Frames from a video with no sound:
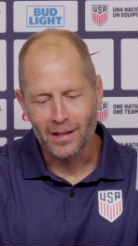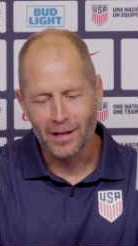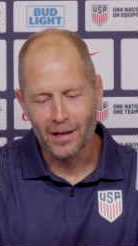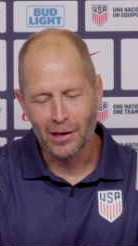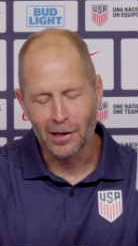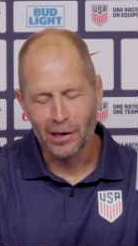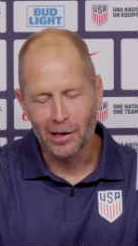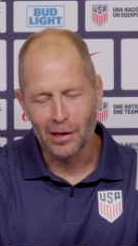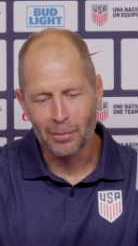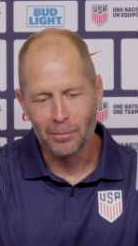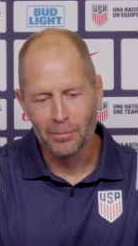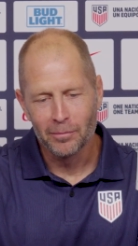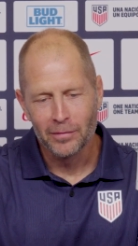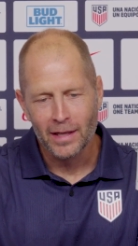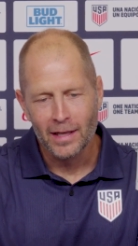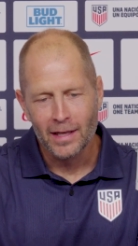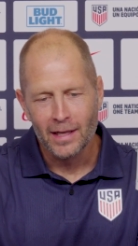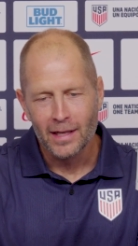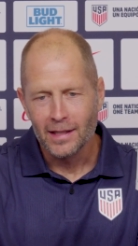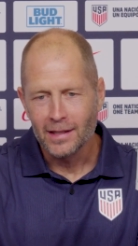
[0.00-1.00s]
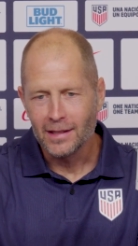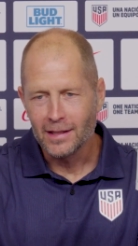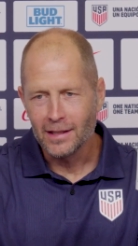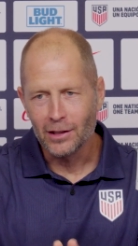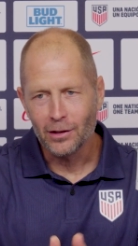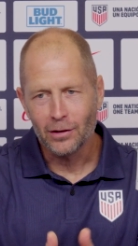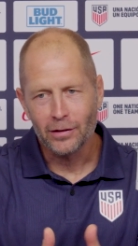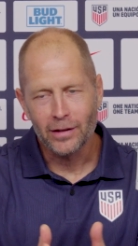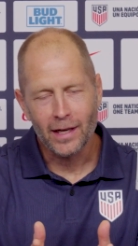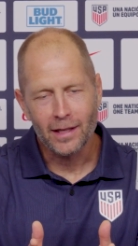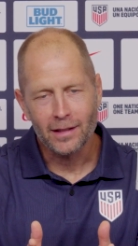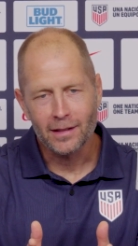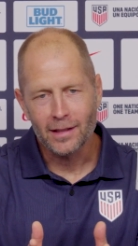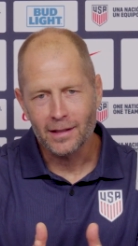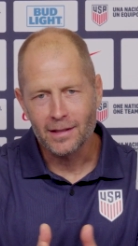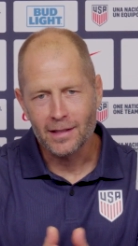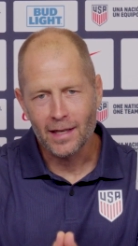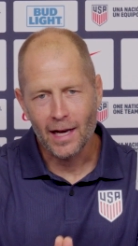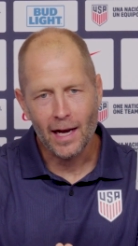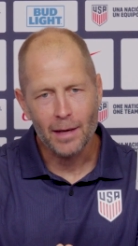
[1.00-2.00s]
Um, you know that
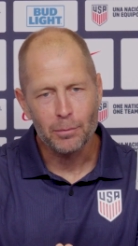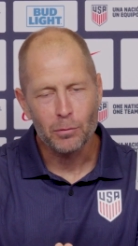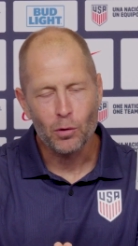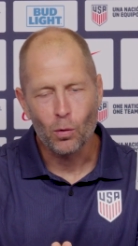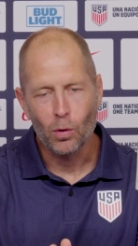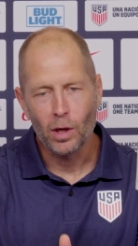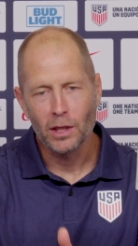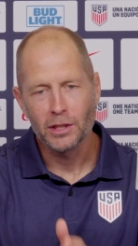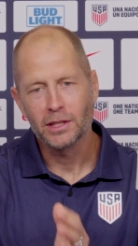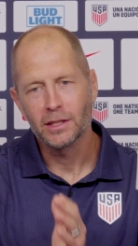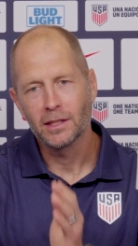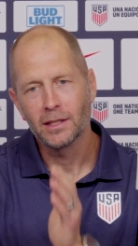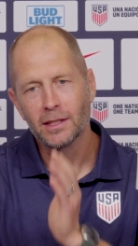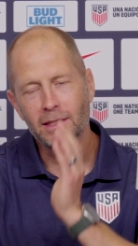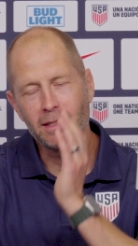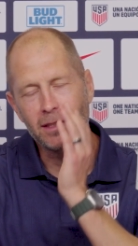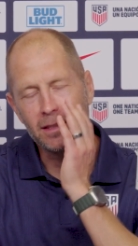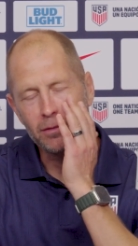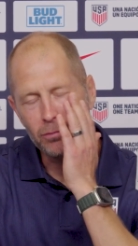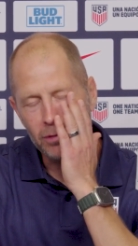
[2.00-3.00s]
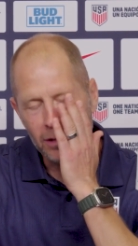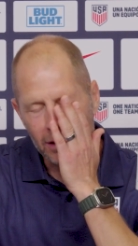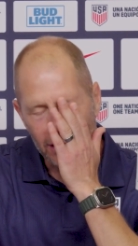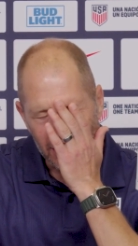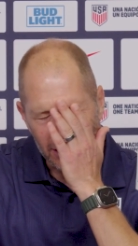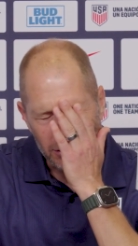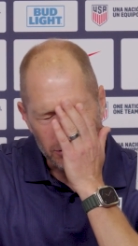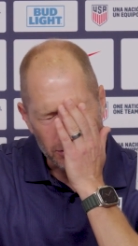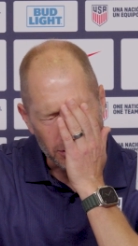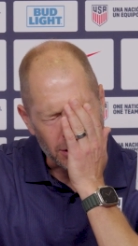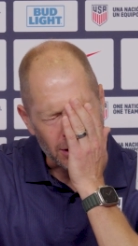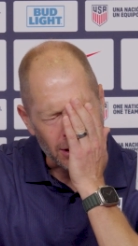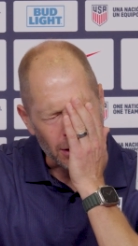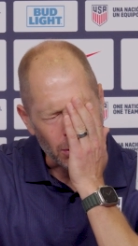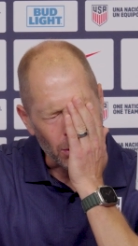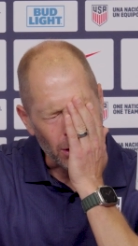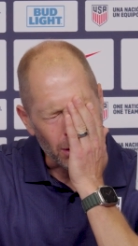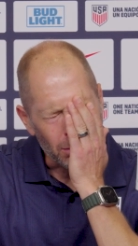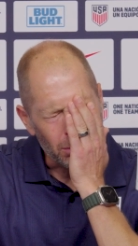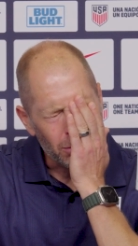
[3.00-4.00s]
the time question is a really
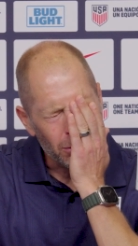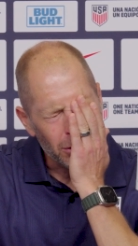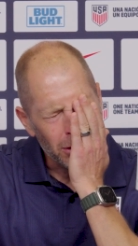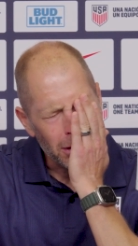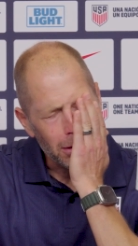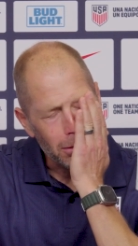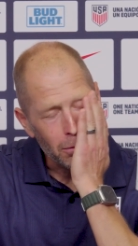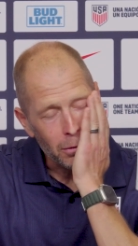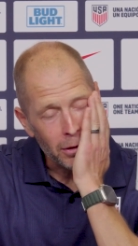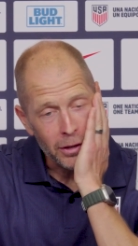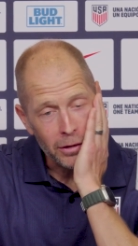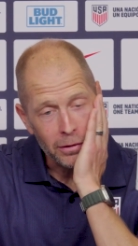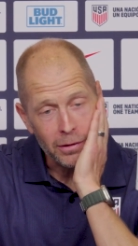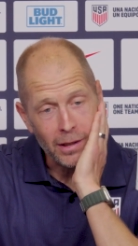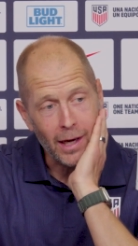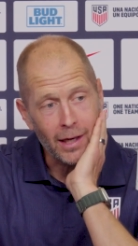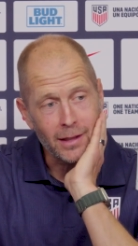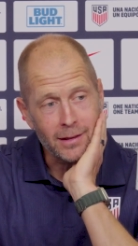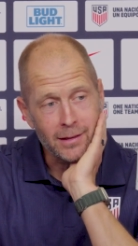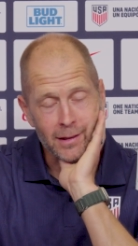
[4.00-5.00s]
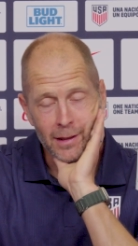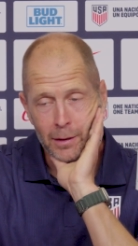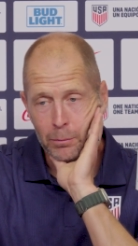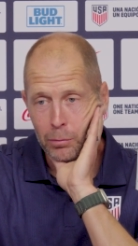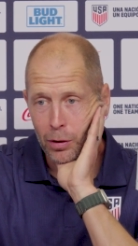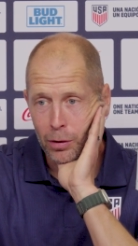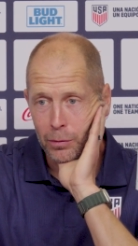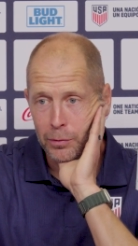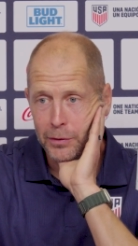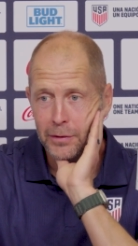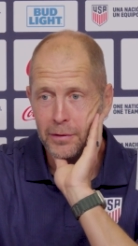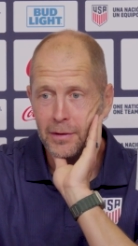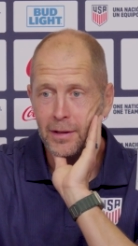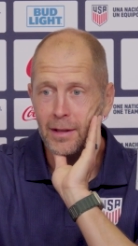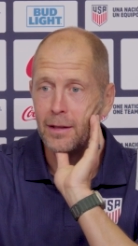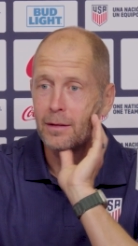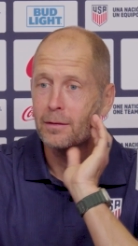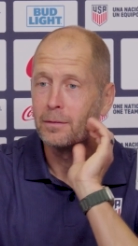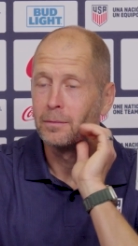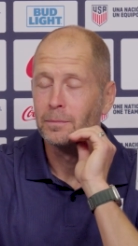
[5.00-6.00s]
interesting one. Wh- what do you guys think, Paul? What do you
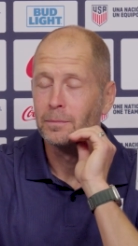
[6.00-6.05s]
think?